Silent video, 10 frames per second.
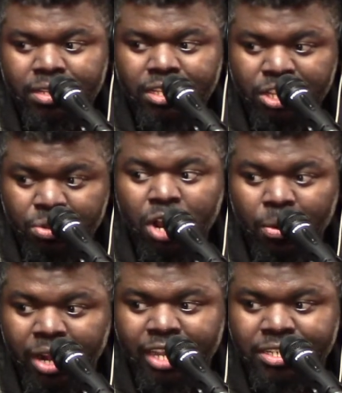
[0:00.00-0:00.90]
Right. You know
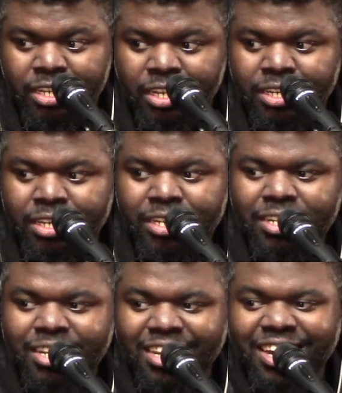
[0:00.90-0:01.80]
what I said.
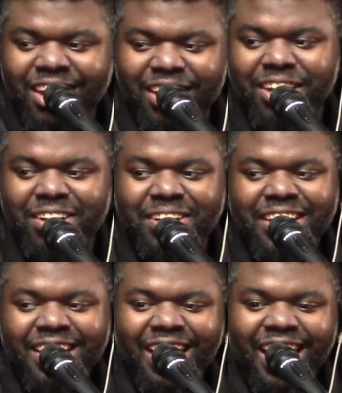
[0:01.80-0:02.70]
Yeah. and
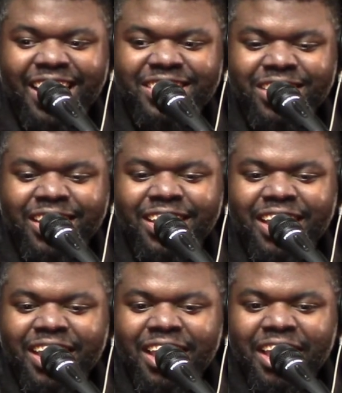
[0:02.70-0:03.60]
it's like
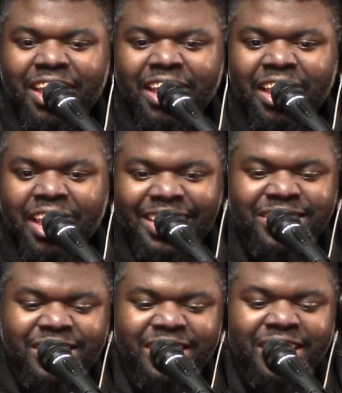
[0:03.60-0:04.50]
he
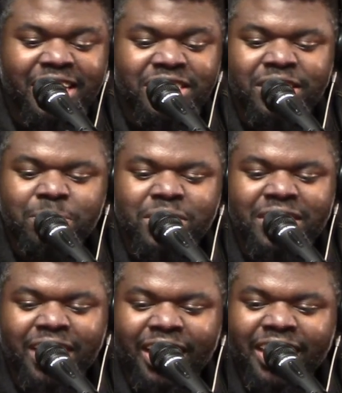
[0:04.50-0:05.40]
see he seems
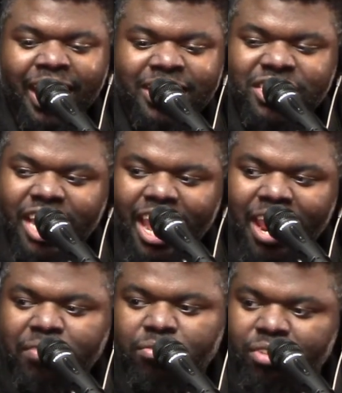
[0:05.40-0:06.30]
to like catch
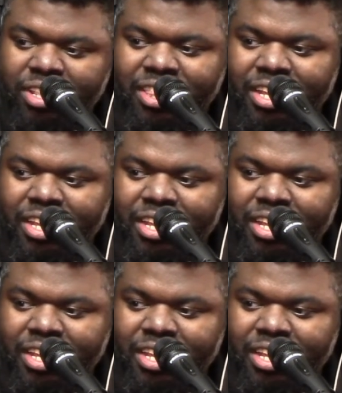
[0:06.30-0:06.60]
everything.